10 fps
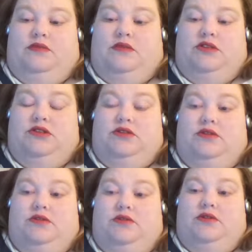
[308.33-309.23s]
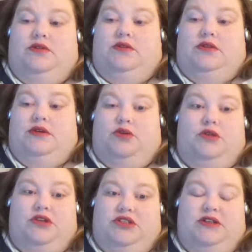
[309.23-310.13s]
She's looking really good. Of
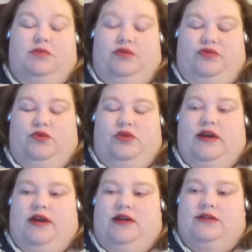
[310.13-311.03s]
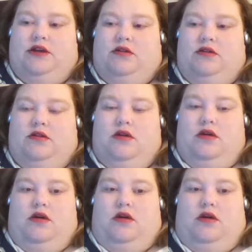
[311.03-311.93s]
course she did before, like I said.
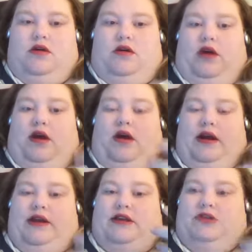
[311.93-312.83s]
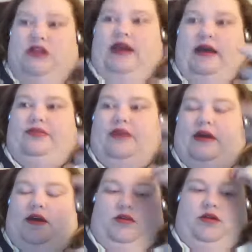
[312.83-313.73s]
I just wished I had
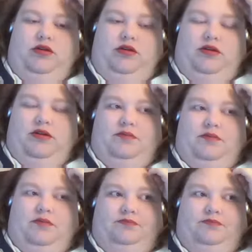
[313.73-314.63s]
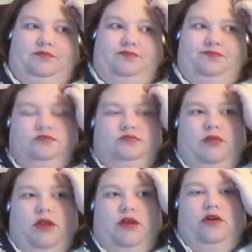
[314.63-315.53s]
that, um,
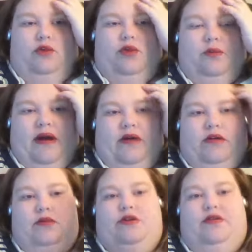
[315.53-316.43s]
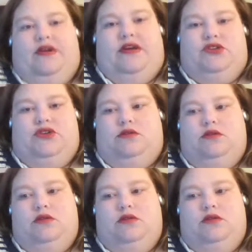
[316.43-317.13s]
her willpower and motivation.